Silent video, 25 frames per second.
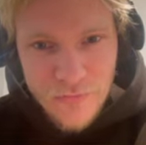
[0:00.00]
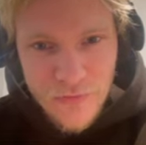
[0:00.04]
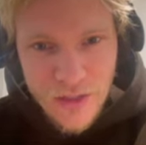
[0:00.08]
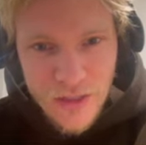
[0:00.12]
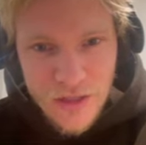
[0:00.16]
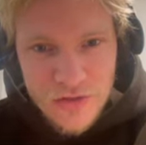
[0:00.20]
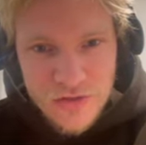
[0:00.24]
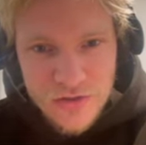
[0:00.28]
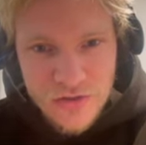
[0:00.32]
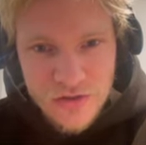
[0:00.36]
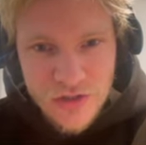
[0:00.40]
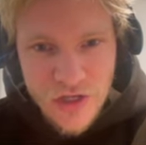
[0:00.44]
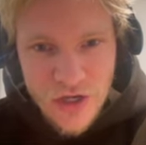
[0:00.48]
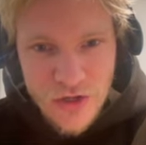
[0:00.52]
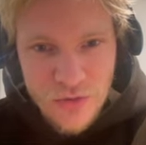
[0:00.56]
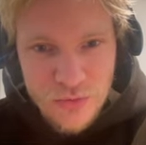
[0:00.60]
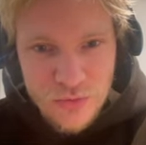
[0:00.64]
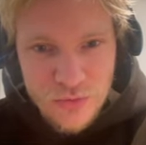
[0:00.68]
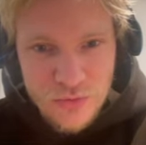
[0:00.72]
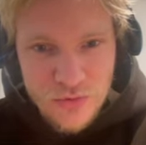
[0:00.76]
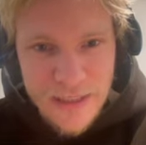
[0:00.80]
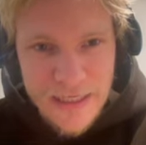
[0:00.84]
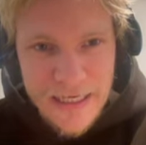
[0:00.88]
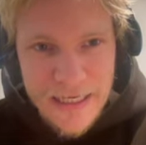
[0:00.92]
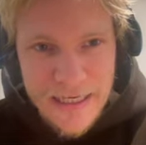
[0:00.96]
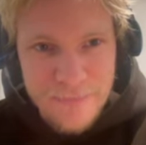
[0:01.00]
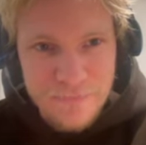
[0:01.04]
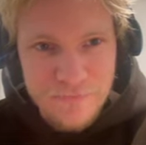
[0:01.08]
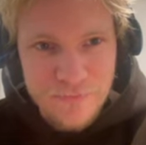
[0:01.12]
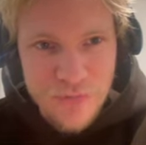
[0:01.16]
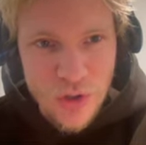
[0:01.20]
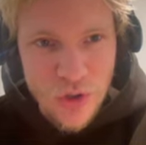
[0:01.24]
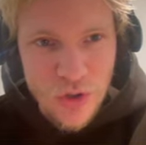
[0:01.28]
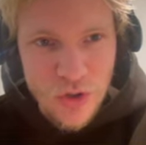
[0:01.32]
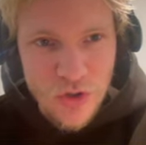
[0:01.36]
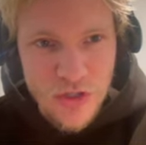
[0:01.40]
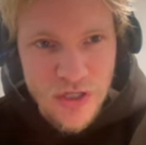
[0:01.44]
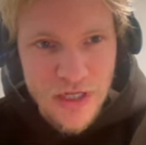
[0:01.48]
So, un
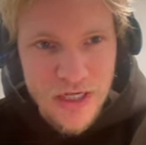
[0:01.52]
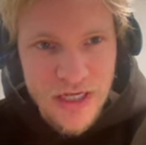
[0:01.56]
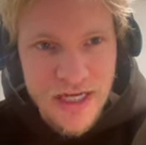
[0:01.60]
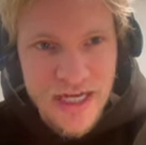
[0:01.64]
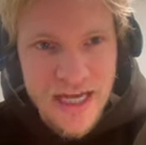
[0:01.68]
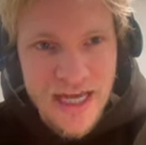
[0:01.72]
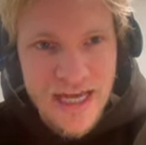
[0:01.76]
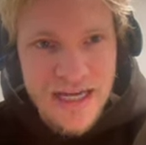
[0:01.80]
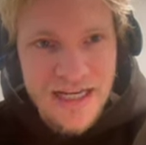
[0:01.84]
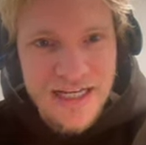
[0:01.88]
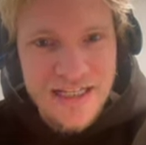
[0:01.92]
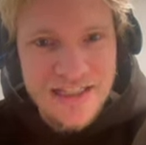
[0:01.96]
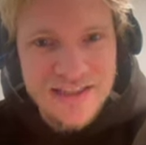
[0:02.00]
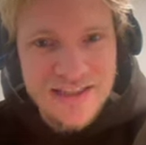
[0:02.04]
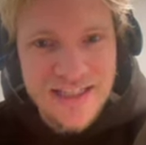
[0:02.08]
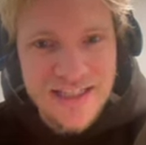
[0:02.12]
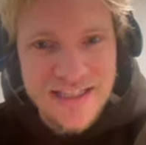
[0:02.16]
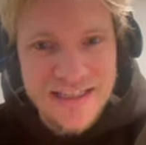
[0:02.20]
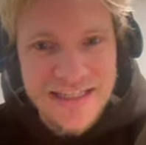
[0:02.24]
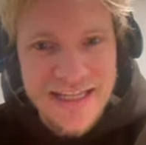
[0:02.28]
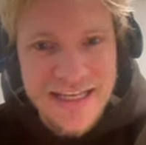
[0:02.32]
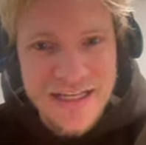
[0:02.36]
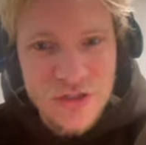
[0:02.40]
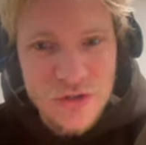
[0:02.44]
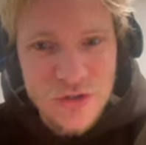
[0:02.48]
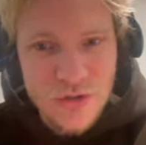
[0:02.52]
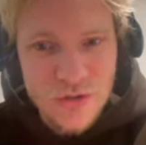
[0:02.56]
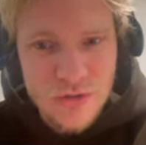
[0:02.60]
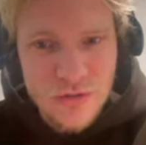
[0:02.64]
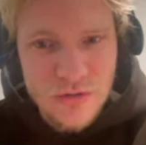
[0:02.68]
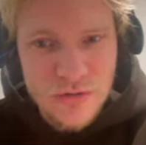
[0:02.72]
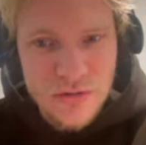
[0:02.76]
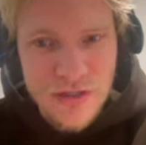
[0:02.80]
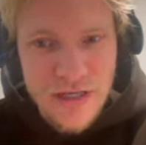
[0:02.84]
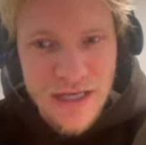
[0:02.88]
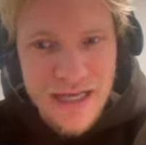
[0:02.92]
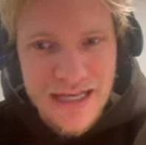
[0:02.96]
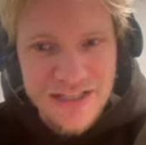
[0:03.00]
ejemplo. El sendero
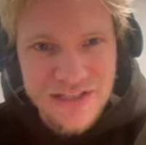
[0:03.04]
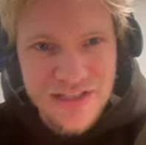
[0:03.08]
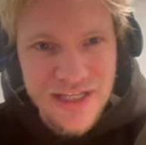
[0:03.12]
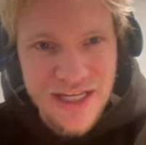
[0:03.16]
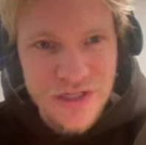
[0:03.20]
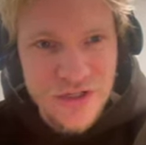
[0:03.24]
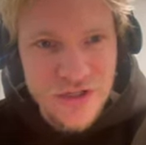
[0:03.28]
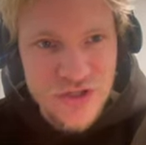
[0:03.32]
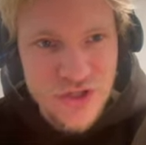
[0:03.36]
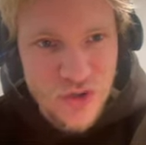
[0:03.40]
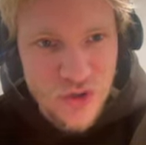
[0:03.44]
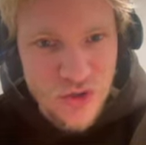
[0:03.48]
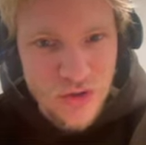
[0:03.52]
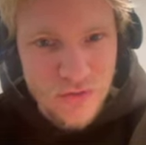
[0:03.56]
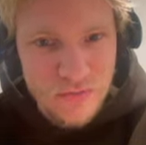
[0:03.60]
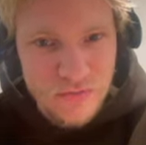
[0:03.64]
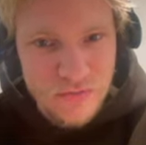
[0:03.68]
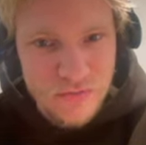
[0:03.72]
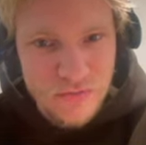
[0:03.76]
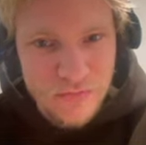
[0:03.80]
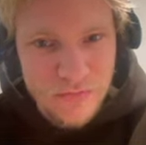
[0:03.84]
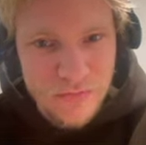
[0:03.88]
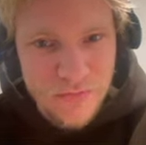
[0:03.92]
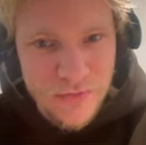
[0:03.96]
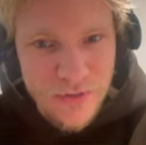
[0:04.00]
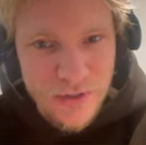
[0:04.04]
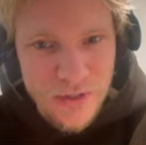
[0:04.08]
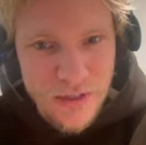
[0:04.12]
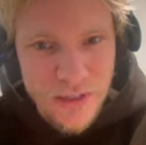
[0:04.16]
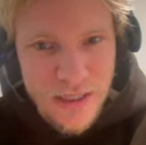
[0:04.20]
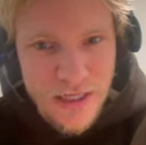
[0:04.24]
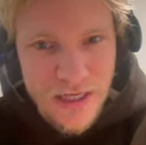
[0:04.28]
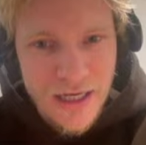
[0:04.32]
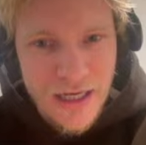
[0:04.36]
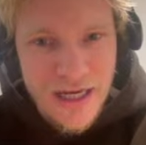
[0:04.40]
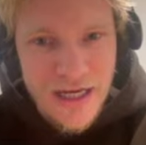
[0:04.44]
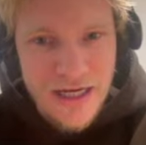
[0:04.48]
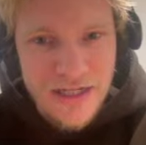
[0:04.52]
es ancho.
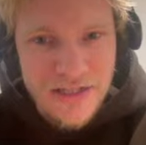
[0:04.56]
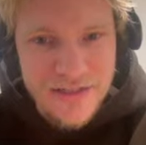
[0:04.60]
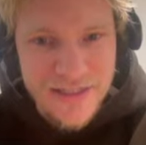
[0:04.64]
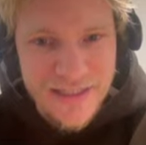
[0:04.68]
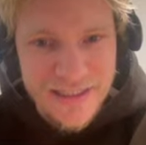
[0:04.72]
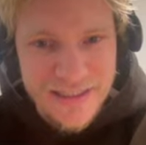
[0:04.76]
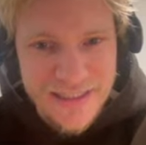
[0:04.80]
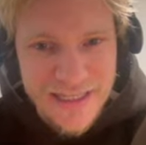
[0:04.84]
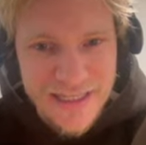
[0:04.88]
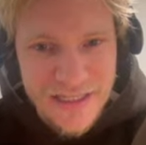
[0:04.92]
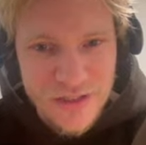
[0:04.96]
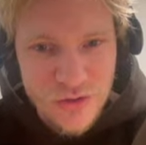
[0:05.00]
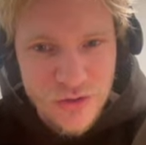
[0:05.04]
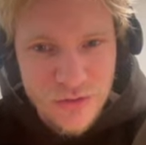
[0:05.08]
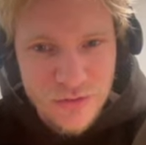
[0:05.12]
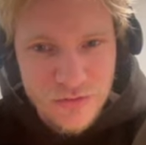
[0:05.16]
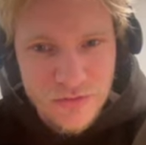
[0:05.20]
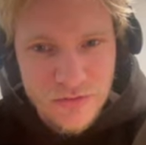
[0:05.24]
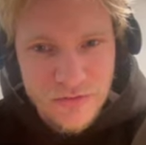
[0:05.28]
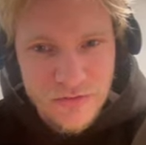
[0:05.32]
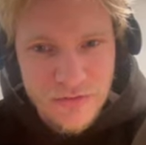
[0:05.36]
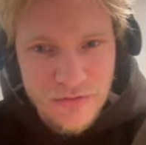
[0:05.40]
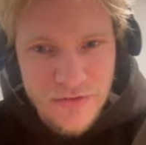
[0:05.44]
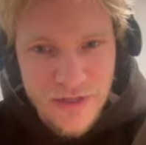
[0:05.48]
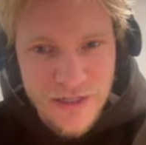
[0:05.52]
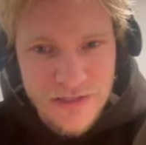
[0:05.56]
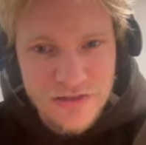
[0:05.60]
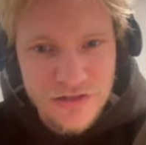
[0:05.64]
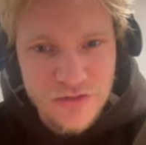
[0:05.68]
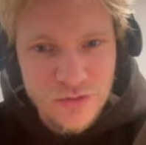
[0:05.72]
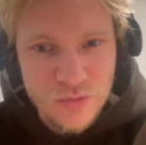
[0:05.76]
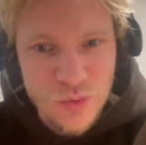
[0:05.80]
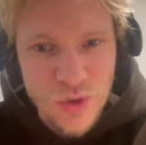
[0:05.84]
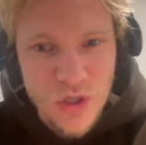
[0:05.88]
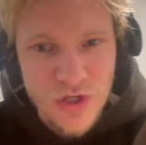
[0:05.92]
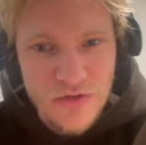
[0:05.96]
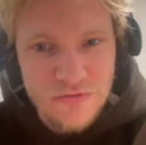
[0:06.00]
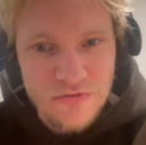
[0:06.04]
El sendero that's the
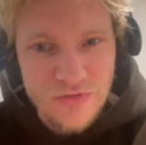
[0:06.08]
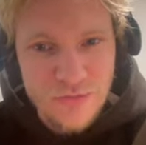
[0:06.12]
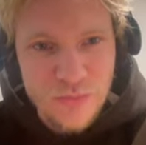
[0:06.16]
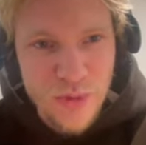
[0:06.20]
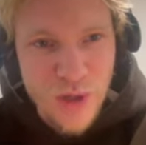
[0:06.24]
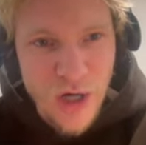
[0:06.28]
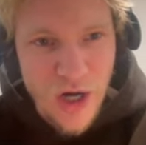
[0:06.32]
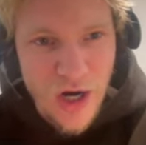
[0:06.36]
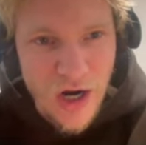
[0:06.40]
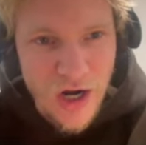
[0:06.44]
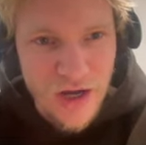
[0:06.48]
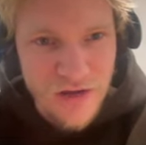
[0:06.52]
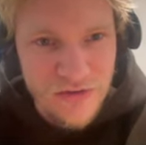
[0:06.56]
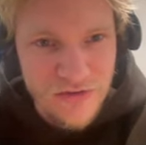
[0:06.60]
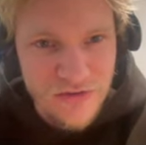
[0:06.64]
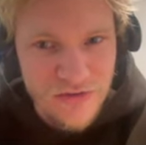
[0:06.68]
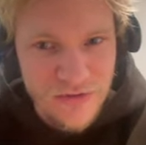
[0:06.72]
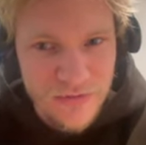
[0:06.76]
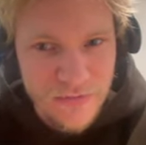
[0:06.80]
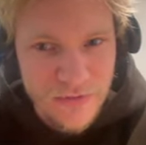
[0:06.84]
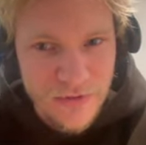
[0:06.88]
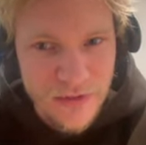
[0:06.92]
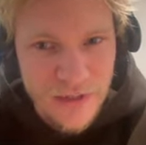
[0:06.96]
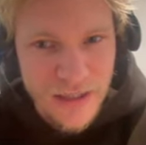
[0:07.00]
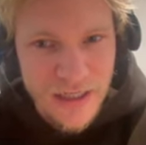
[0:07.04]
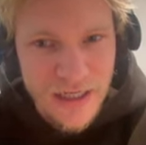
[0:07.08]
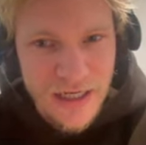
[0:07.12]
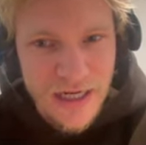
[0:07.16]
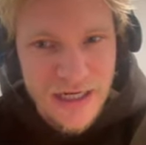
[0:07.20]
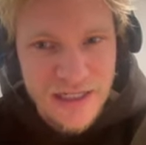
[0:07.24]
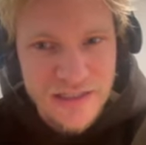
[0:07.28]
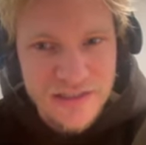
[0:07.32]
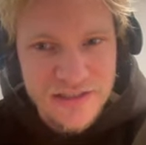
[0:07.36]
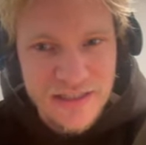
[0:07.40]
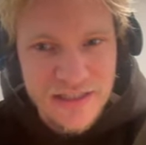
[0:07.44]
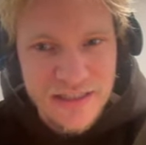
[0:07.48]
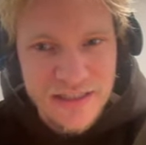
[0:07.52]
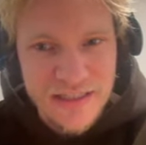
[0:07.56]
word for path. El
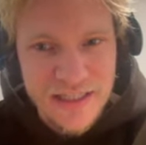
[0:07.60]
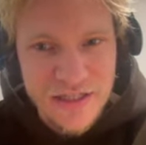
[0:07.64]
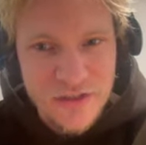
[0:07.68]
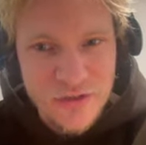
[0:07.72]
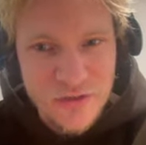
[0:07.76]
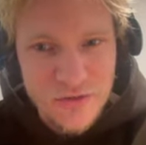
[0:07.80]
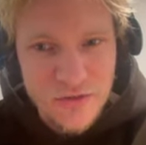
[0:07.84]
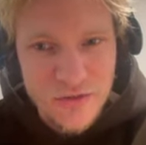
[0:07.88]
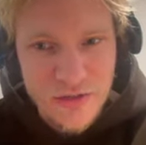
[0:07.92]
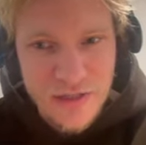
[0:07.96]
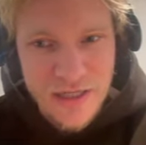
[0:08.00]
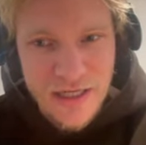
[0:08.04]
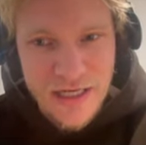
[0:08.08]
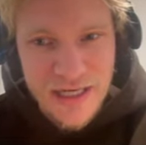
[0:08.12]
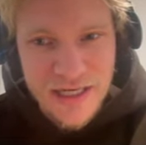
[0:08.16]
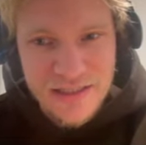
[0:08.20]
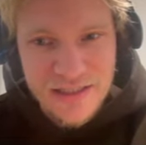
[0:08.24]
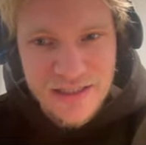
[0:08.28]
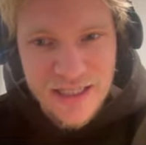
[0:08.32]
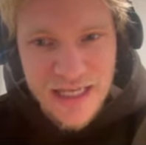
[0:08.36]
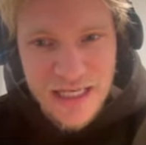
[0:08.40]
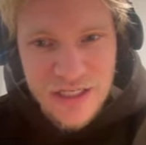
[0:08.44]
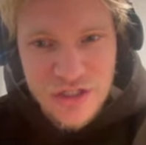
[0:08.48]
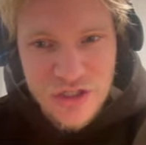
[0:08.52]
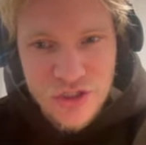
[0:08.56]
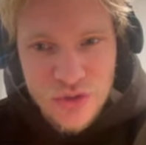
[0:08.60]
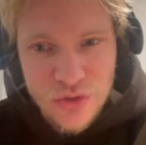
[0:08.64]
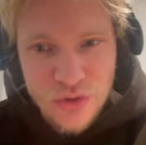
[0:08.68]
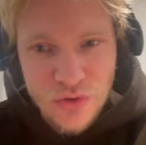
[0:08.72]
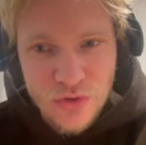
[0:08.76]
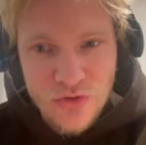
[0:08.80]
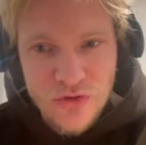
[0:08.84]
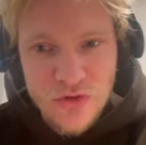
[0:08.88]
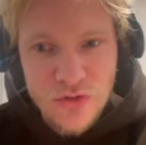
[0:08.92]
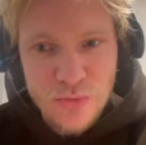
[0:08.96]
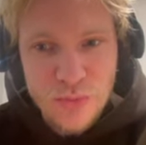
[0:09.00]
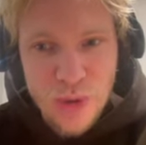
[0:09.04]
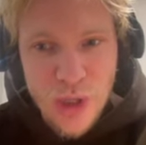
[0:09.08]
sendero es ancho.
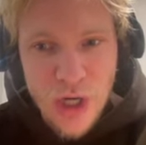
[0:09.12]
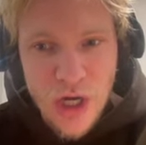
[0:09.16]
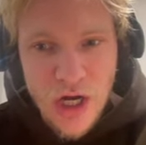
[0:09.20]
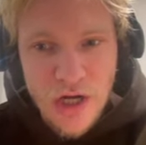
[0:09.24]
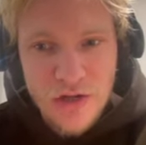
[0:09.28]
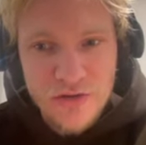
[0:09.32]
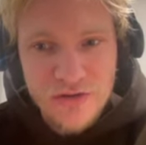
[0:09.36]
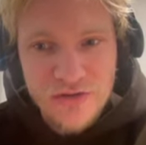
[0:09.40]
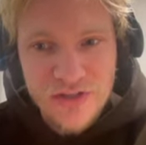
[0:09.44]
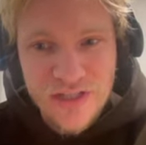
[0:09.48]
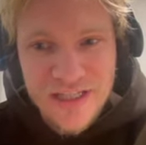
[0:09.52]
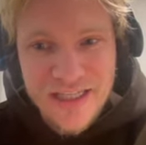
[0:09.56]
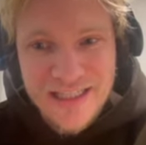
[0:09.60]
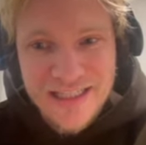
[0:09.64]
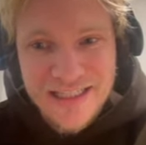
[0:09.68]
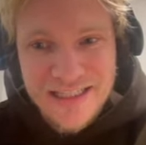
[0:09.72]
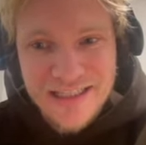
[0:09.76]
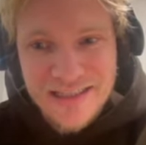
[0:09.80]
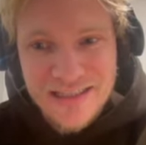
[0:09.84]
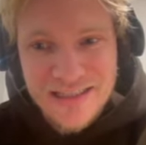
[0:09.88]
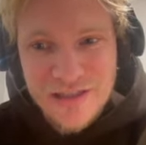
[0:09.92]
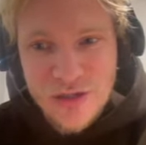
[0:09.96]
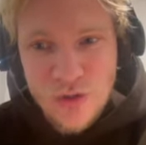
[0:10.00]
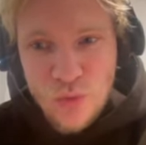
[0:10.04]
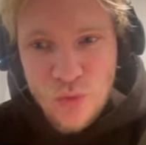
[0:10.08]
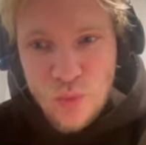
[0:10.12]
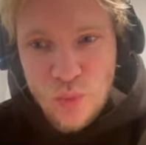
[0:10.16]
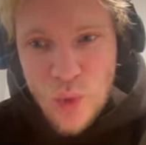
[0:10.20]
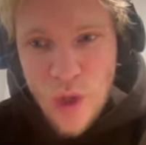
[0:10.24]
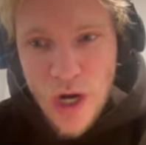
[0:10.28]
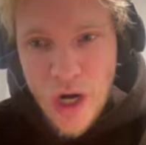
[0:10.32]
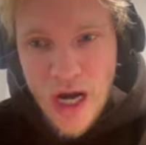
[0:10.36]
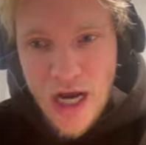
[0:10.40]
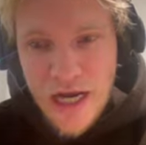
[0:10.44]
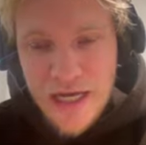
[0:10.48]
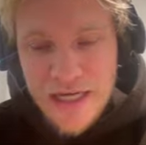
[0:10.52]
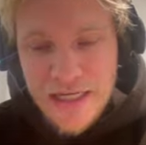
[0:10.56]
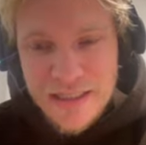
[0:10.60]
The path is
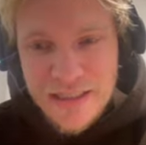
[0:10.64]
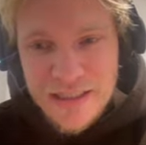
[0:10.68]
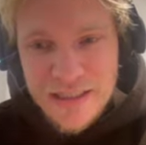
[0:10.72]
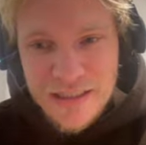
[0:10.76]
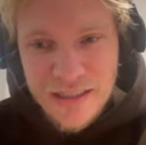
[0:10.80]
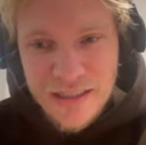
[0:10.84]
wide.